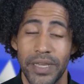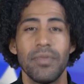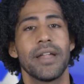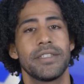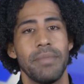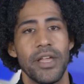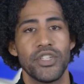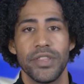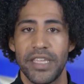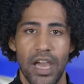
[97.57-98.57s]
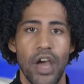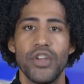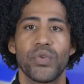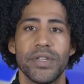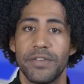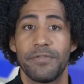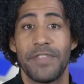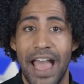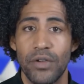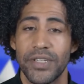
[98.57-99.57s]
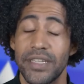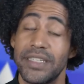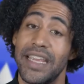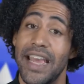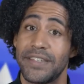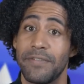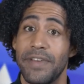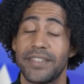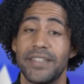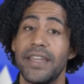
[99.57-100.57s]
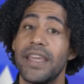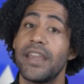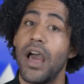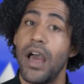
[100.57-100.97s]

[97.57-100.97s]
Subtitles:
not to mention the hundreds of thousands he has invested in